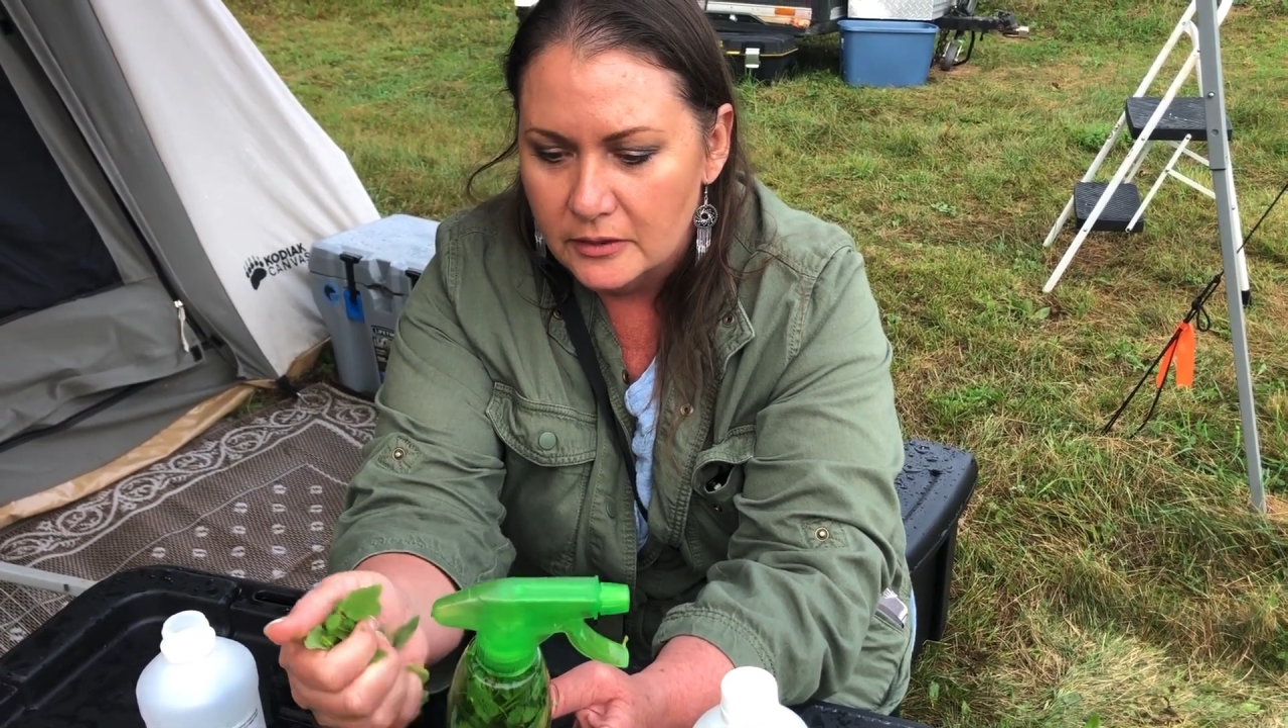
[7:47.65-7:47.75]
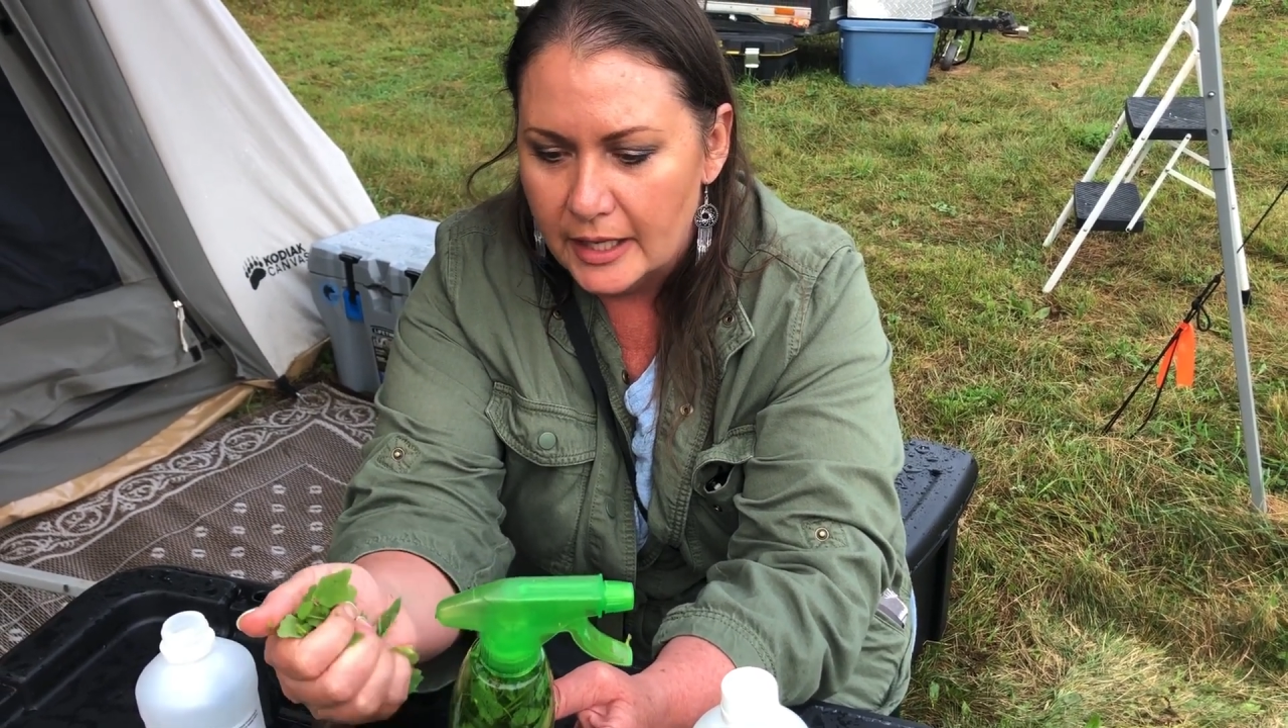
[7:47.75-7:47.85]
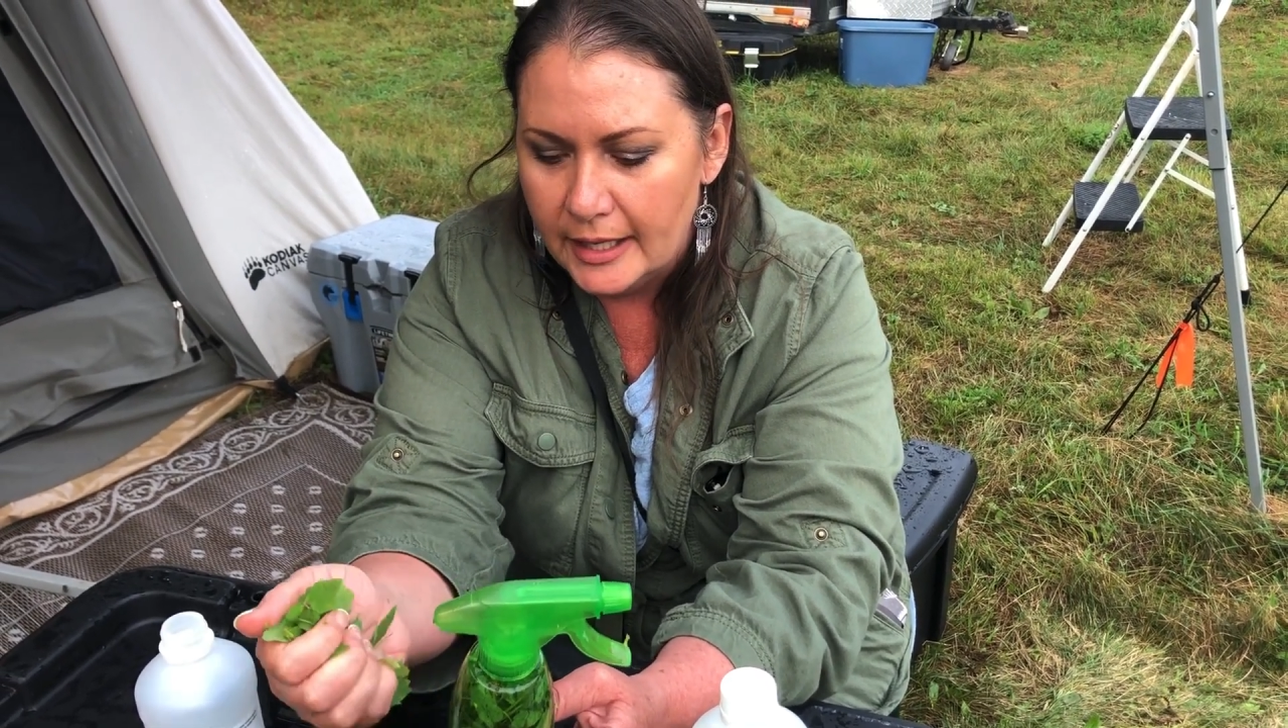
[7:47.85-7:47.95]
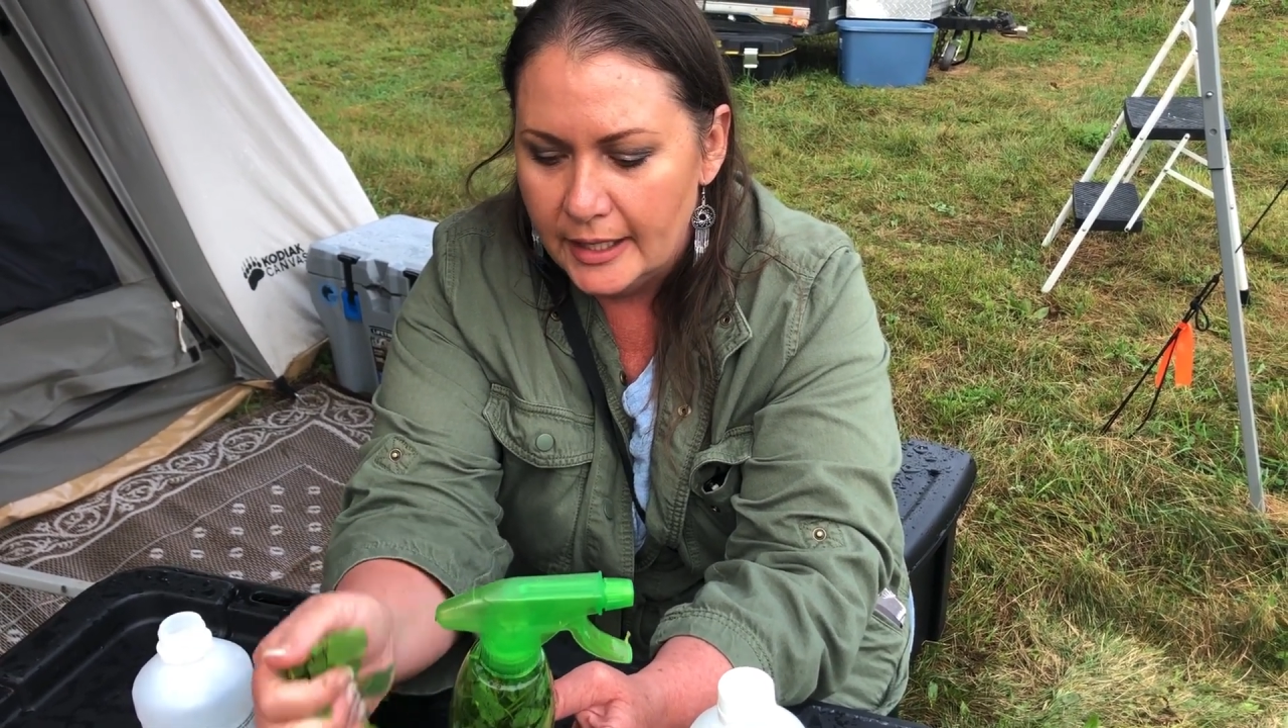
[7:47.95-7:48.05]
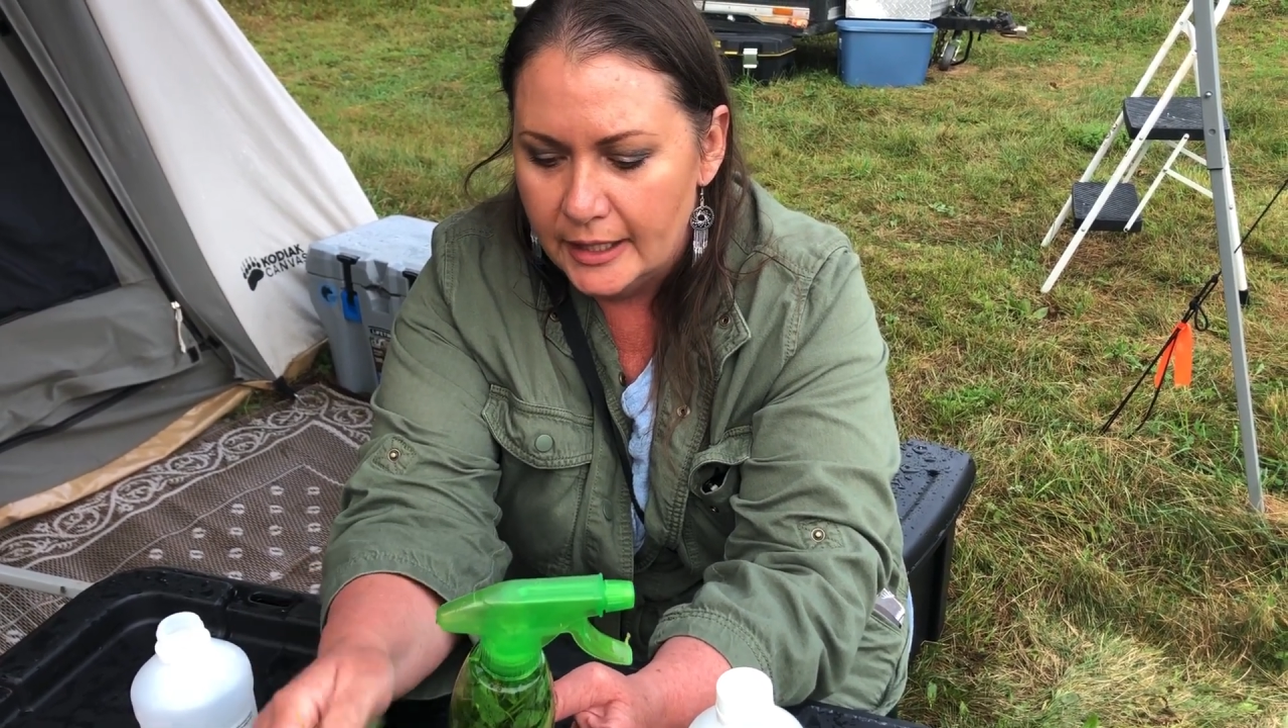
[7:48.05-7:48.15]

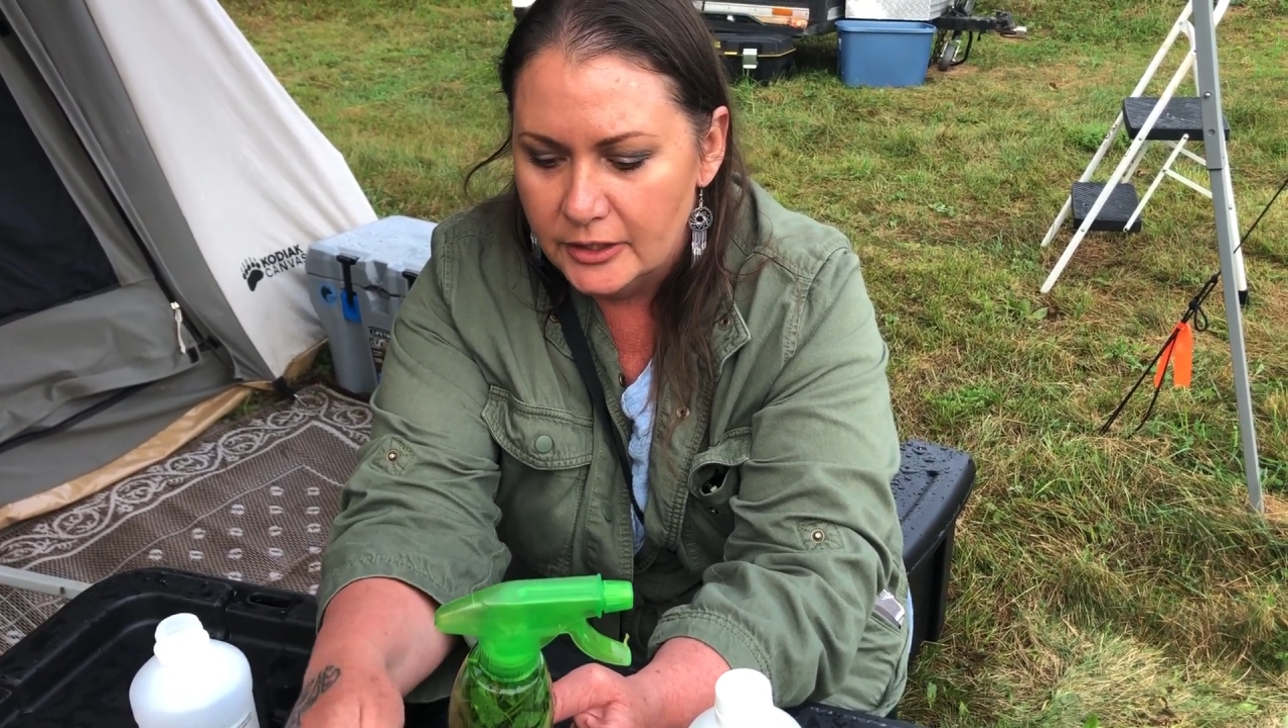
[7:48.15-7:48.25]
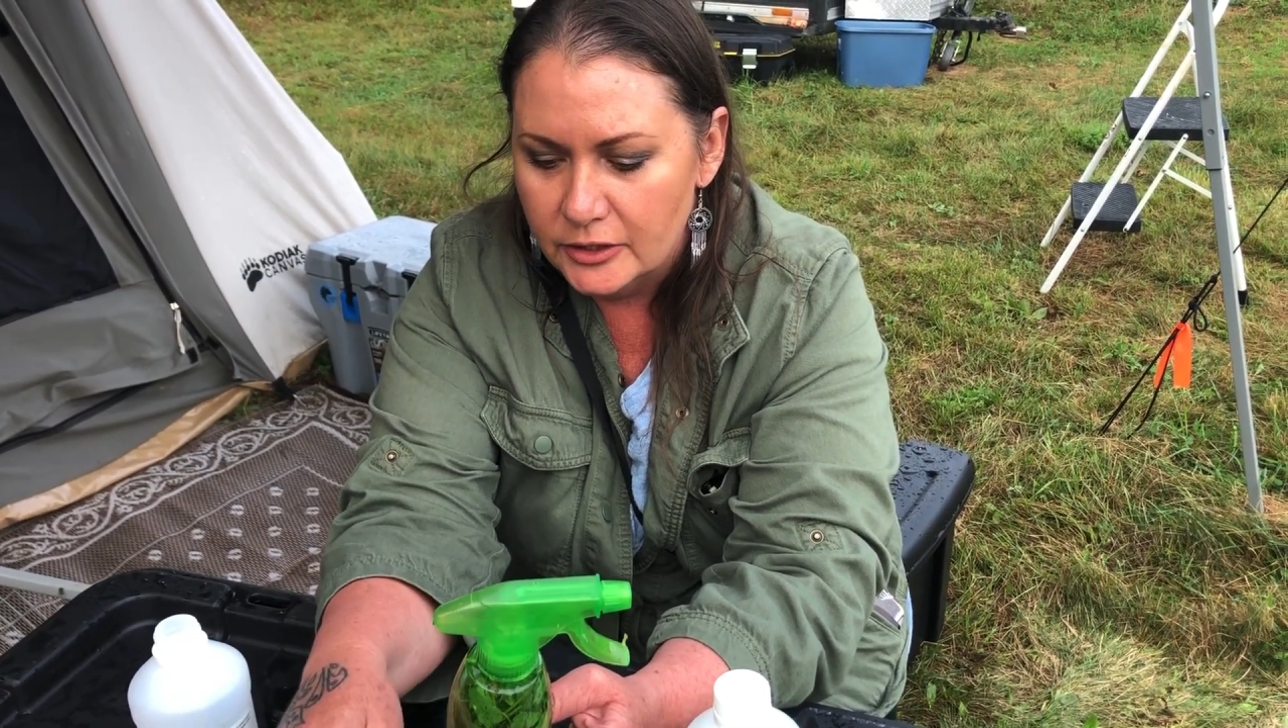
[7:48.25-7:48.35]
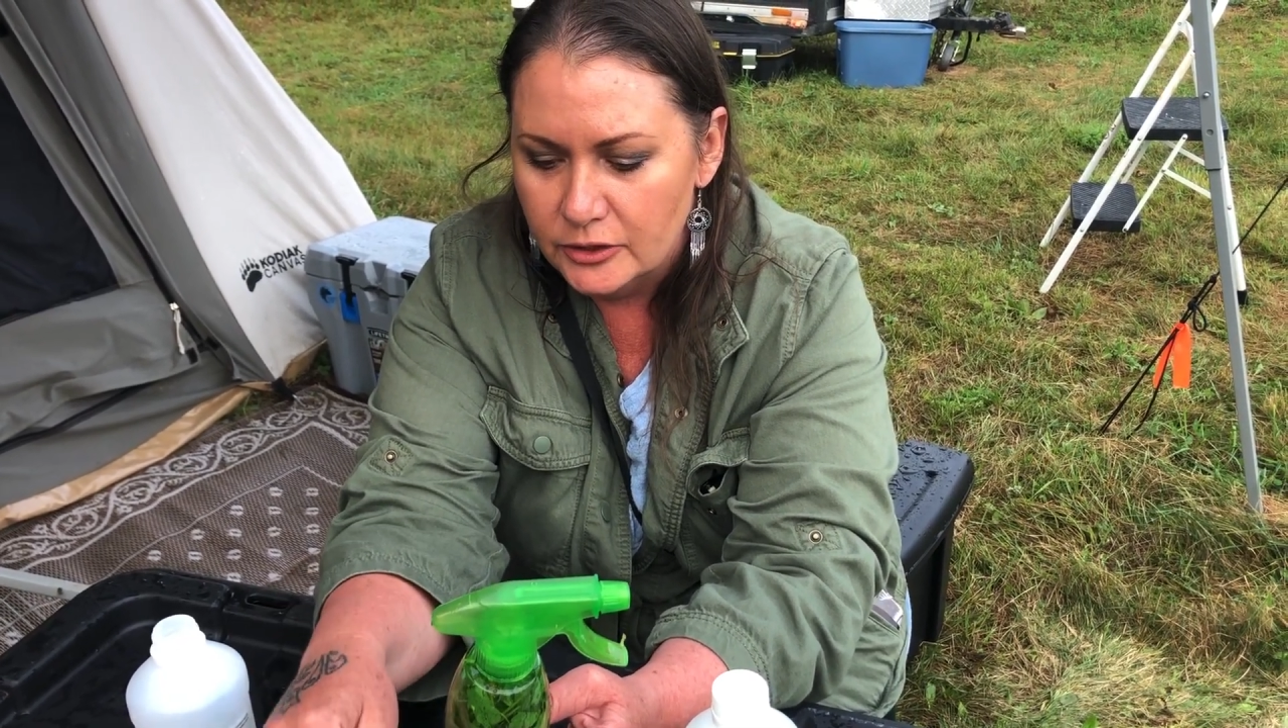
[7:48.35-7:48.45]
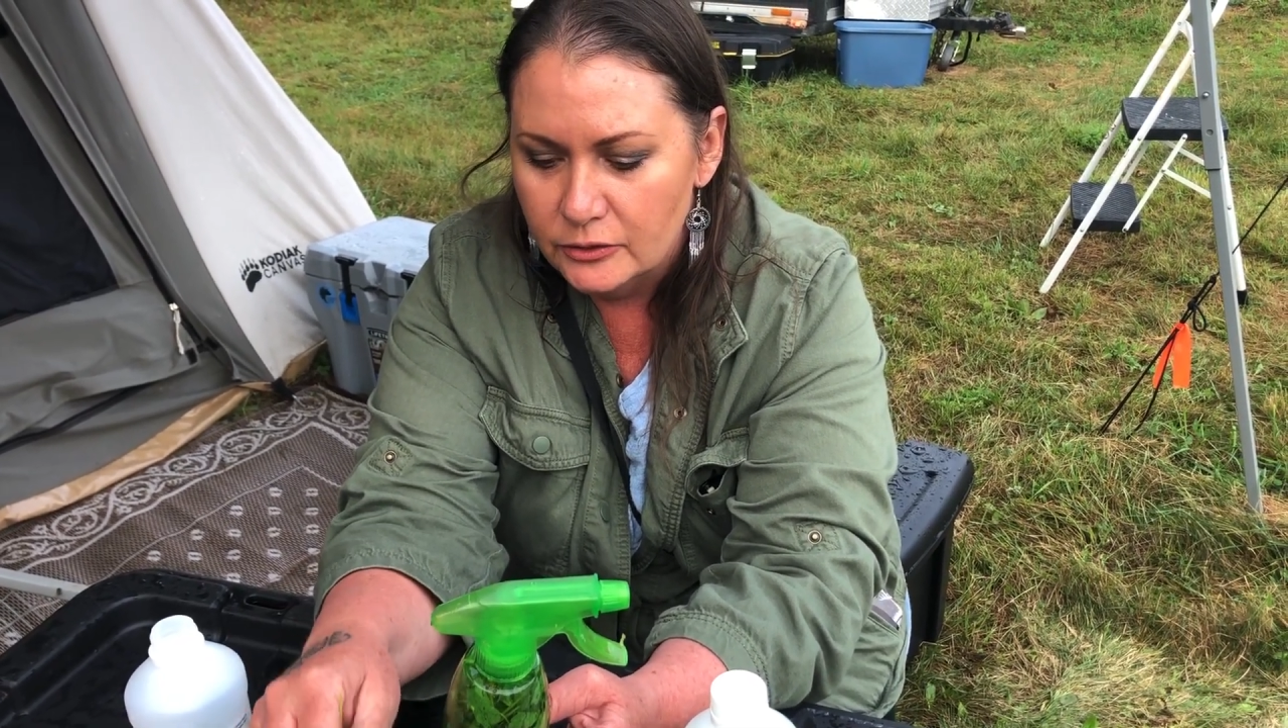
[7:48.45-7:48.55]
and you